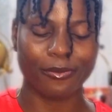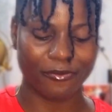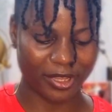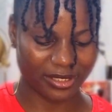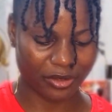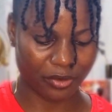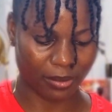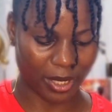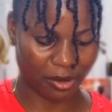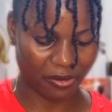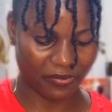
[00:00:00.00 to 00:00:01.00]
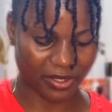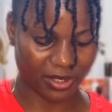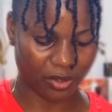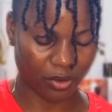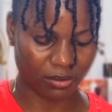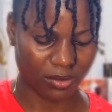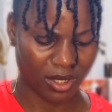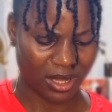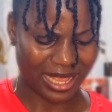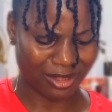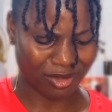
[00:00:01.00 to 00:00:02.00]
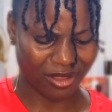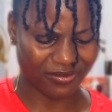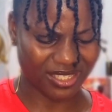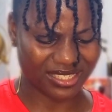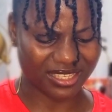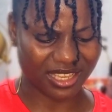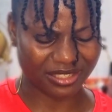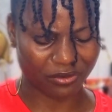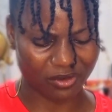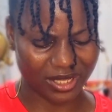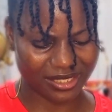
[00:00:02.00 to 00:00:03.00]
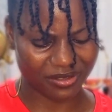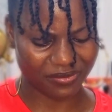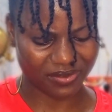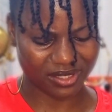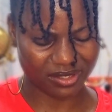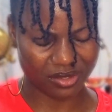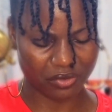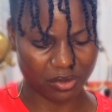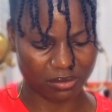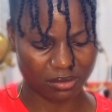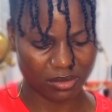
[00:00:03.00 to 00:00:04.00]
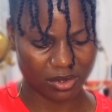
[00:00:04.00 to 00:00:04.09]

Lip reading: Face serum. I don't know if this is the exfoliating face serum.